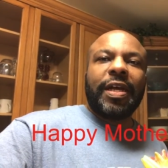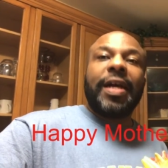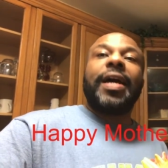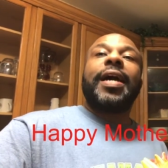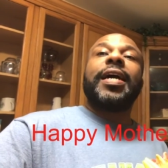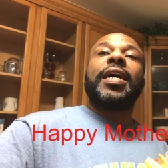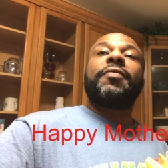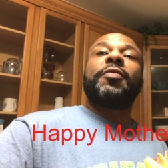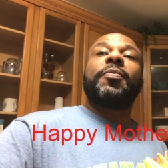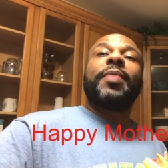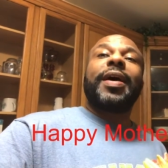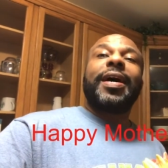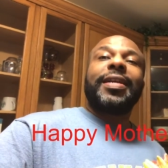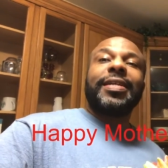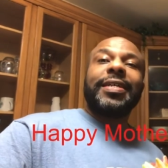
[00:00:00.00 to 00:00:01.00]
Hey,
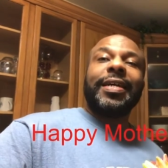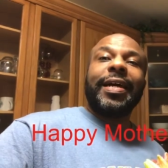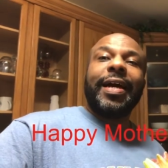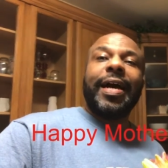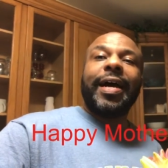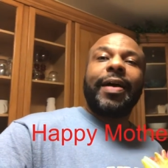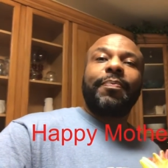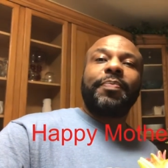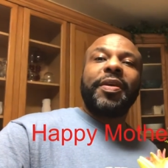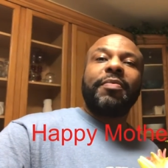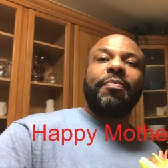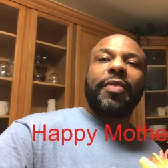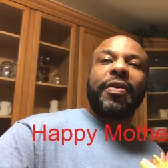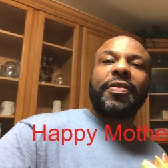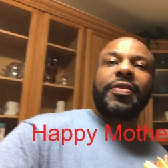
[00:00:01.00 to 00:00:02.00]
everybody, happy
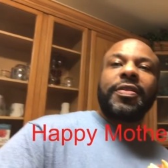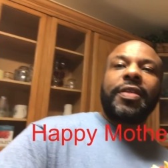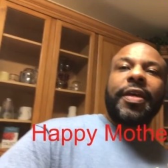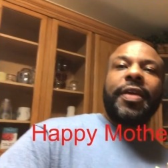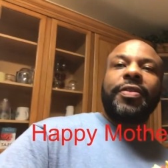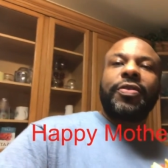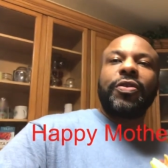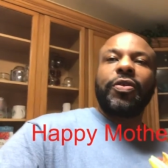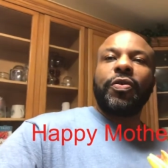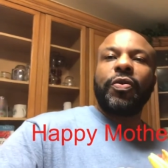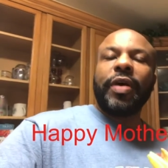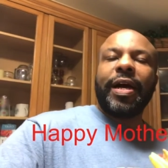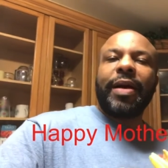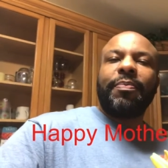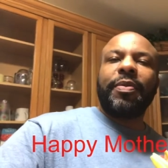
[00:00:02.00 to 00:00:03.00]
Mother's Day to you.
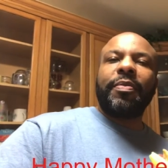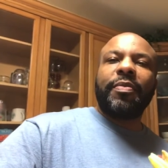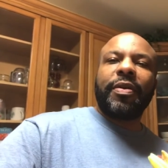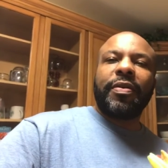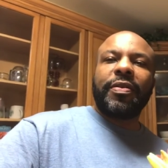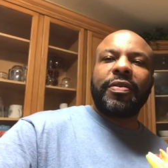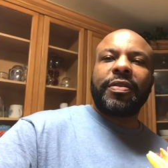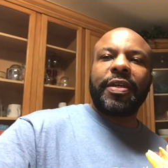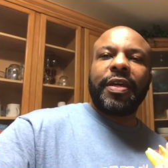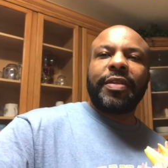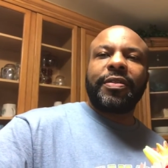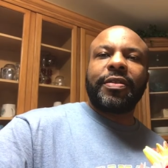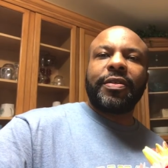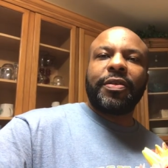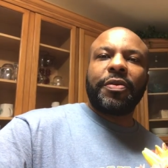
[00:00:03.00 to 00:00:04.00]
Happy Mother's Day
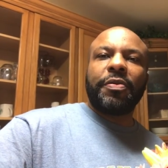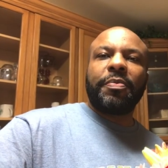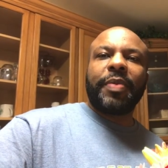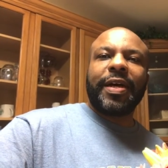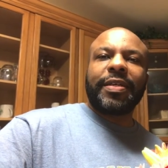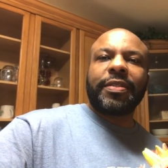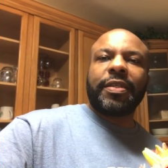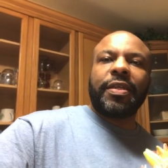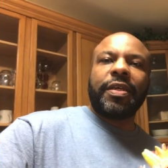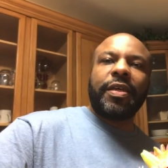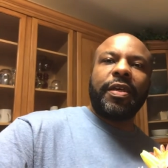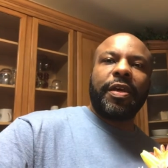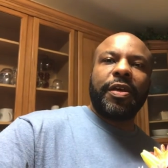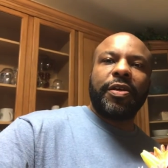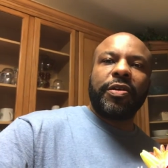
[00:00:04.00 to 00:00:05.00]
to you. Pastor E
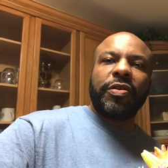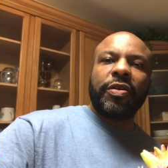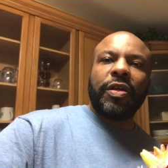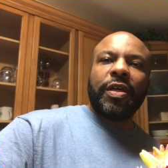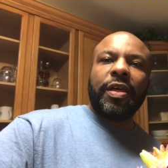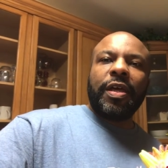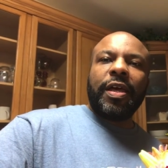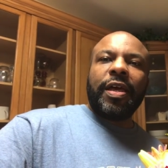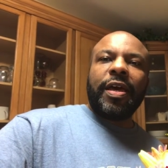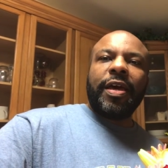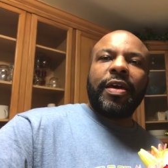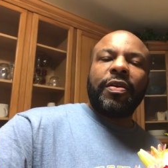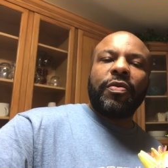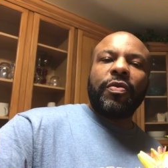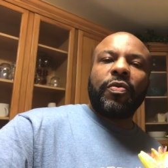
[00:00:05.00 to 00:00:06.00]
here.
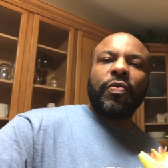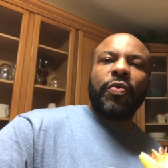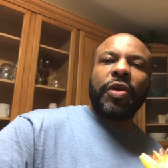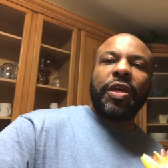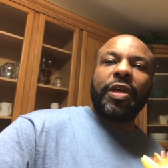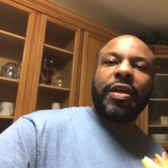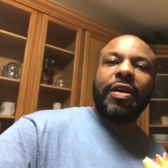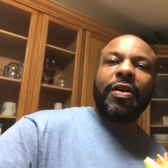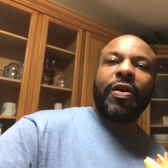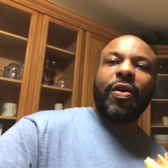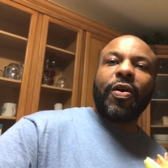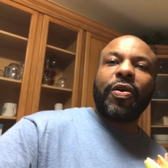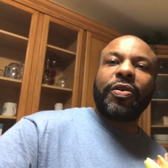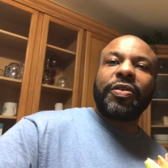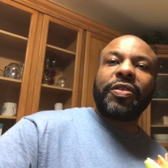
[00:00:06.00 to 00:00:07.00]
And we
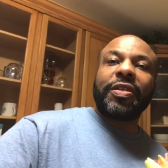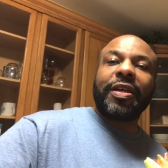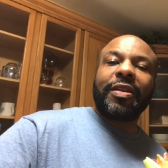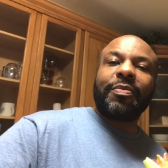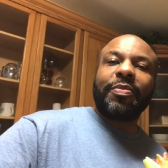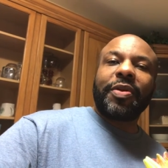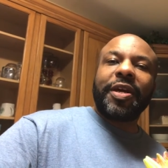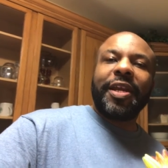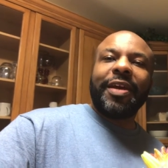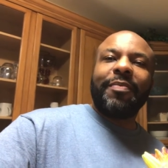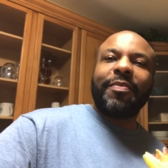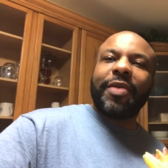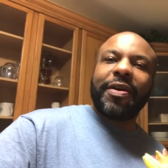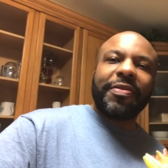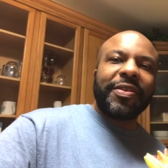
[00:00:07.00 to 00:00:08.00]
are
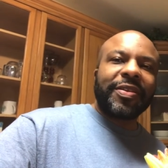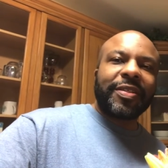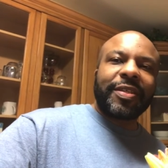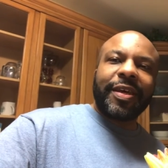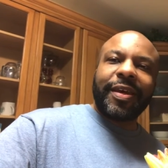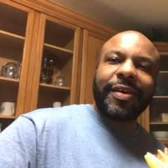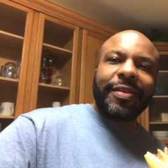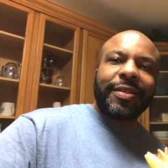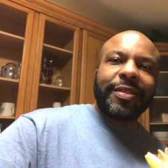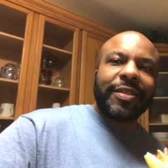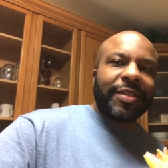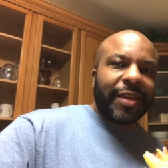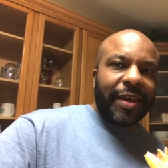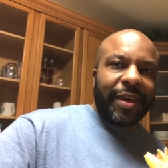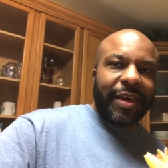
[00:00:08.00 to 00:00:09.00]
celebrating Mother's Day
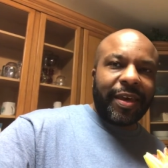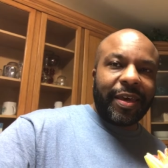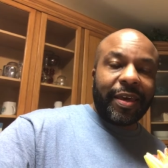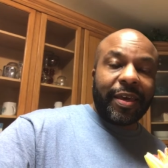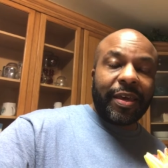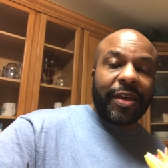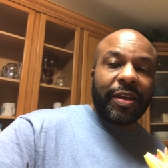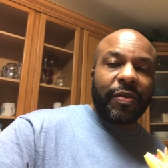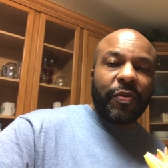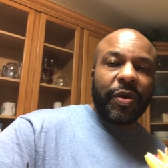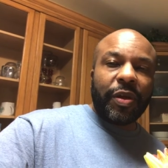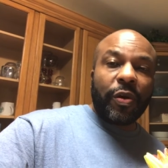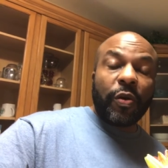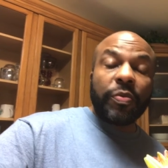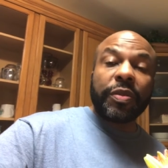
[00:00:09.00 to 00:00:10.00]
today, and we
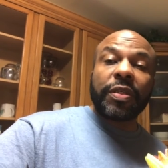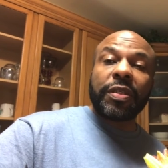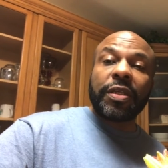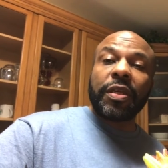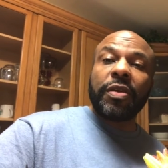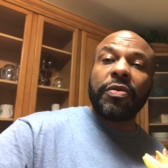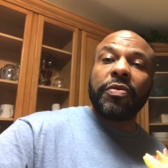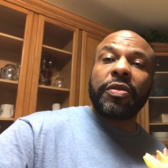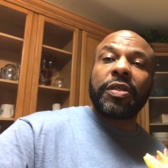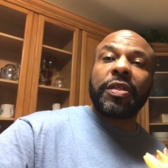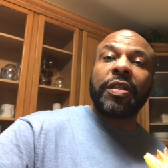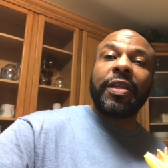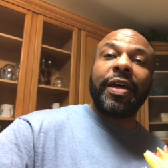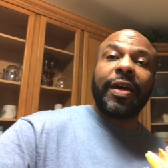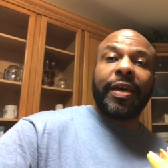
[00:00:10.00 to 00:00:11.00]
hope to see you
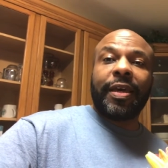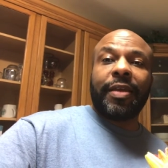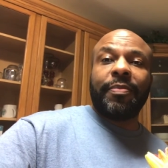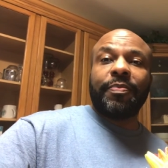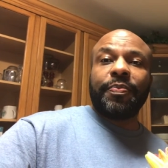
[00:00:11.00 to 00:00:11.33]
tonight,